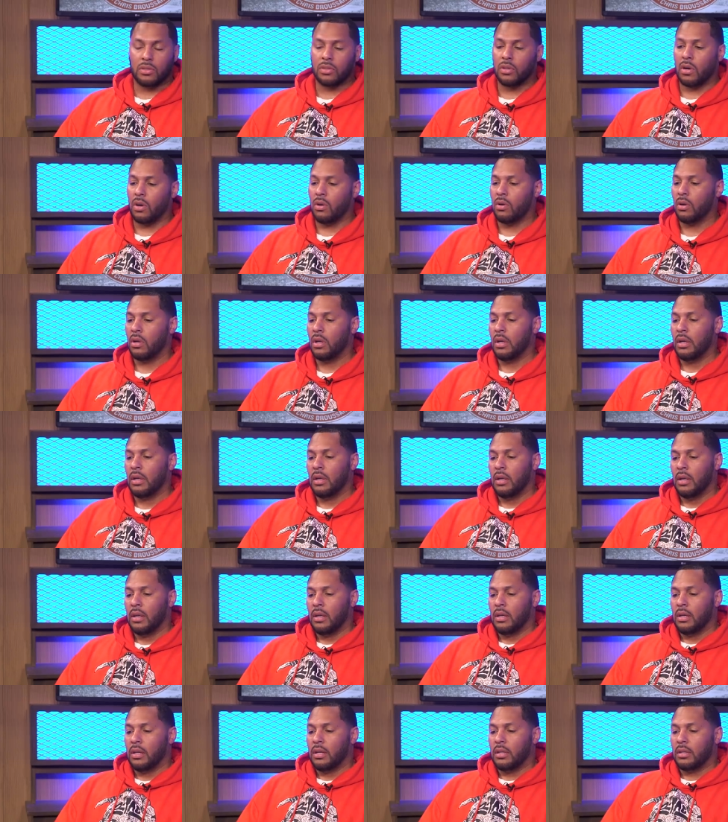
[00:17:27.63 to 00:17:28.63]
So
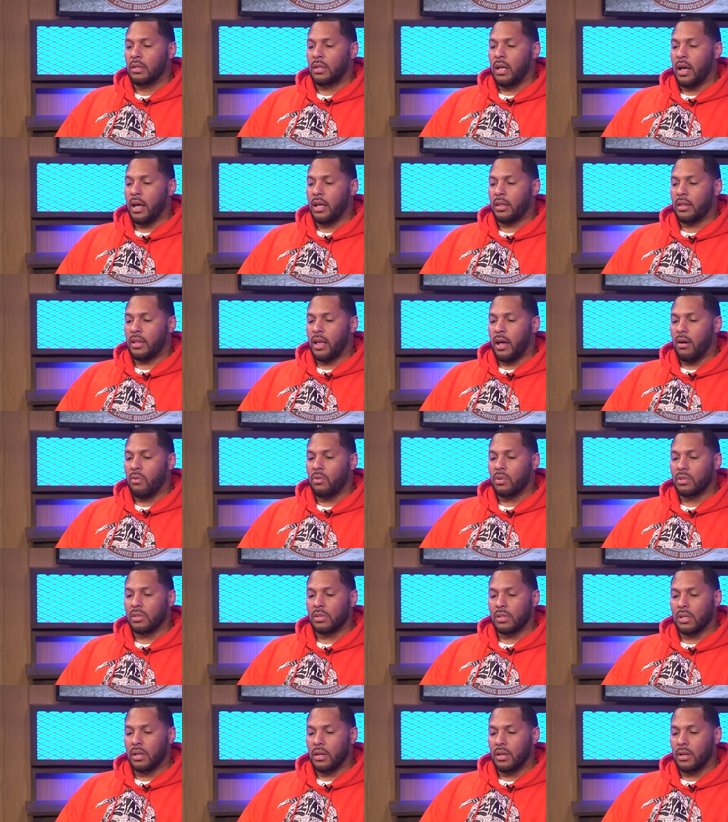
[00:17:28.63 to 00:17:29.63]
that that
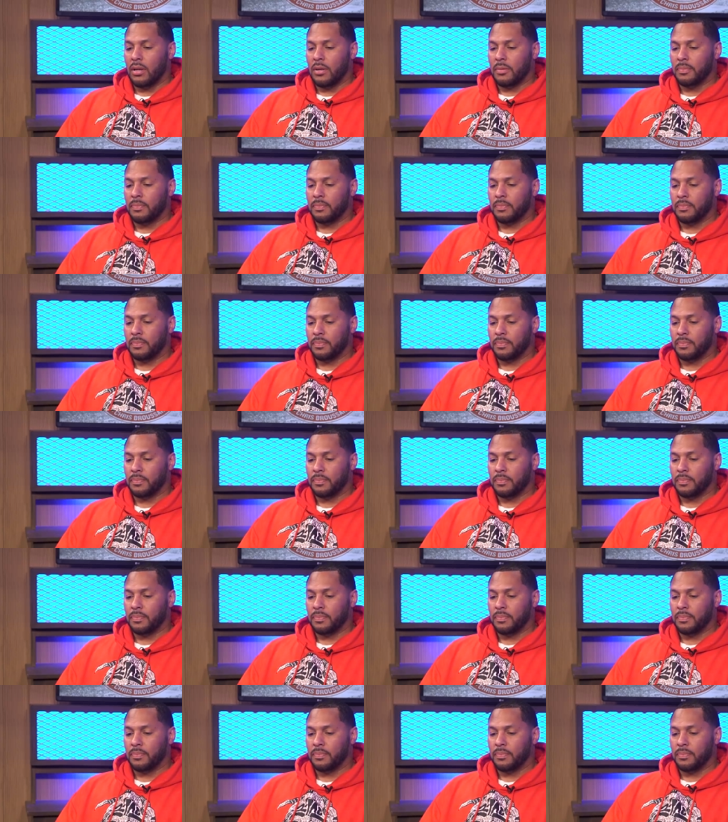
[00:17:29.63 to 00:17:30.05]
was uh,